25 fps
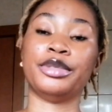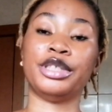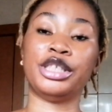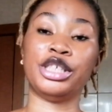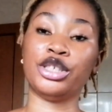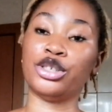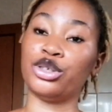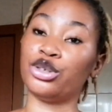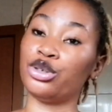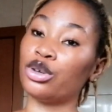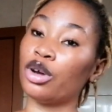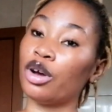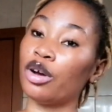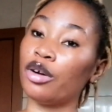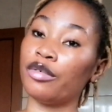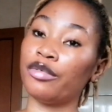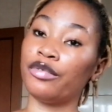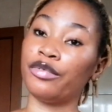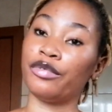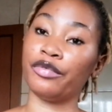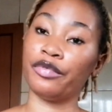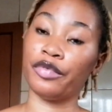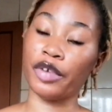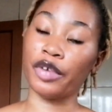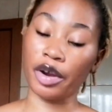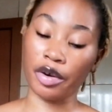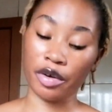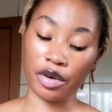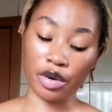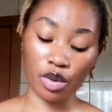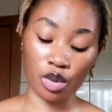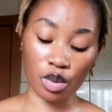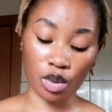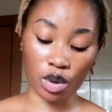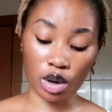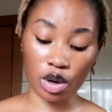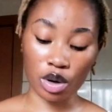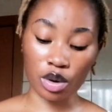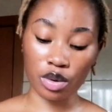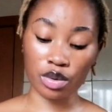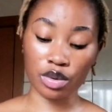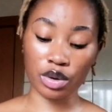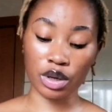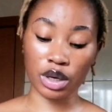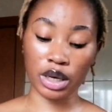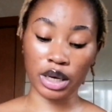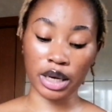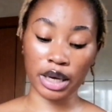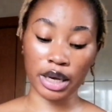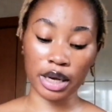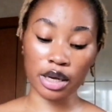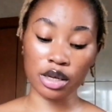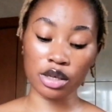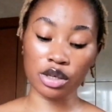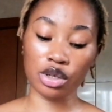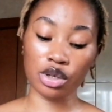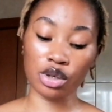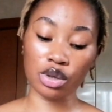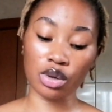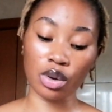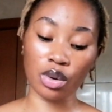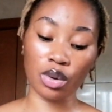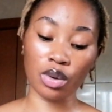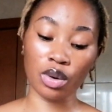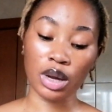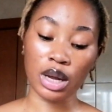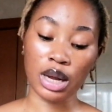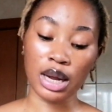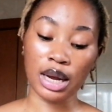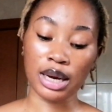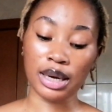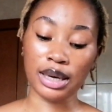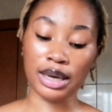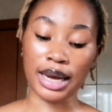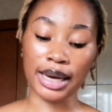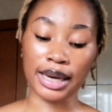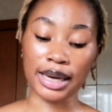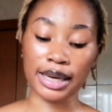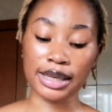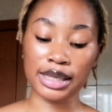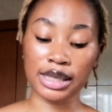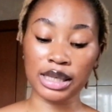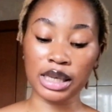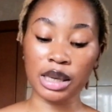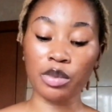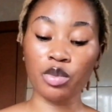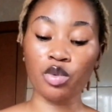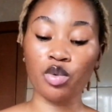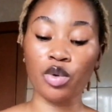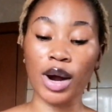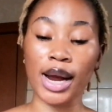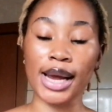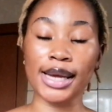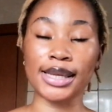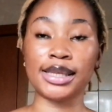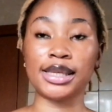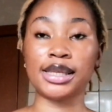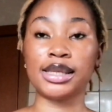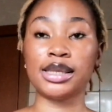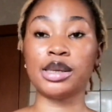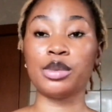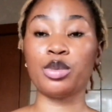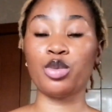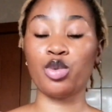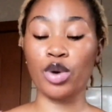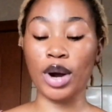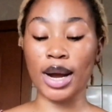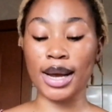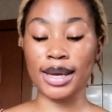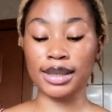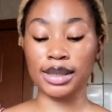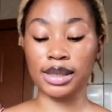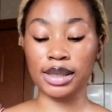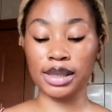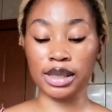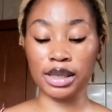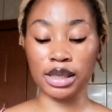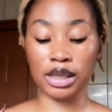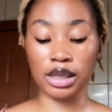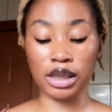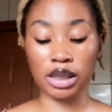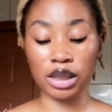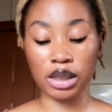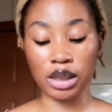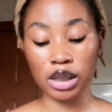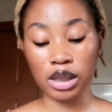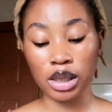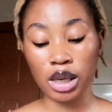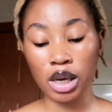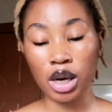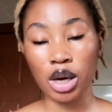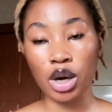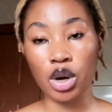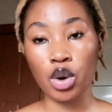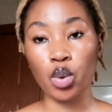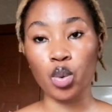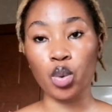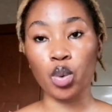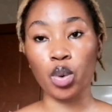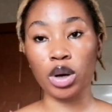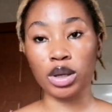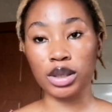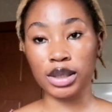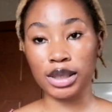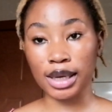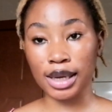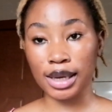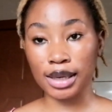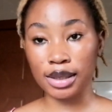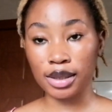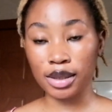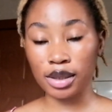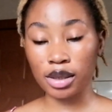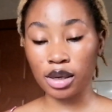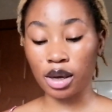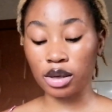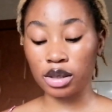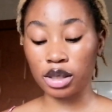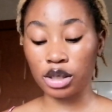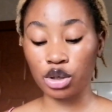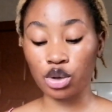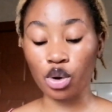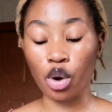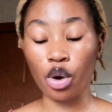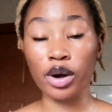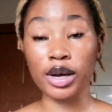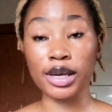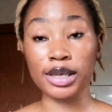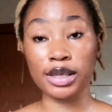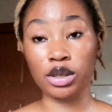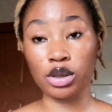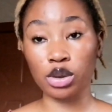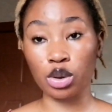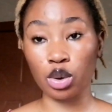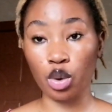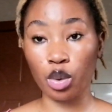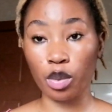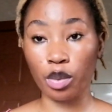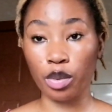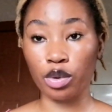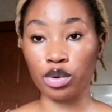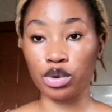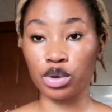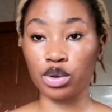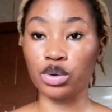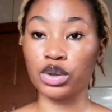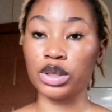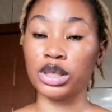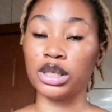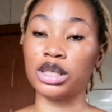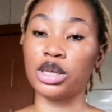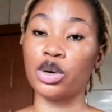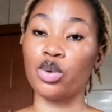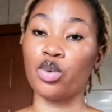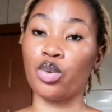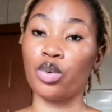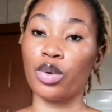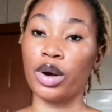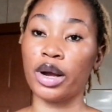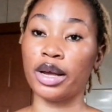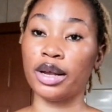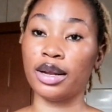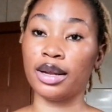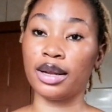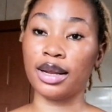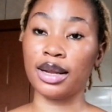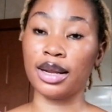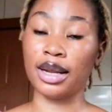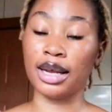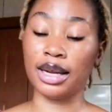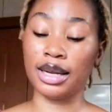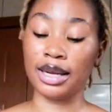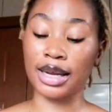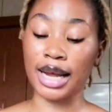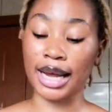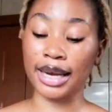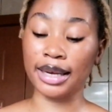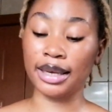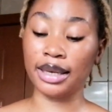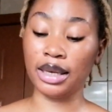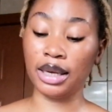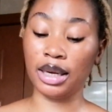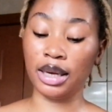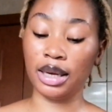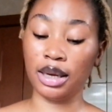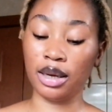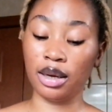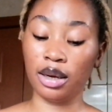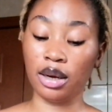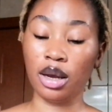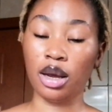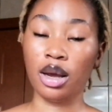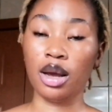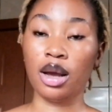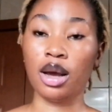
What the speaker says: dissolve very well. Okay, so like sim white is water, is oil soluble, so it's a lightening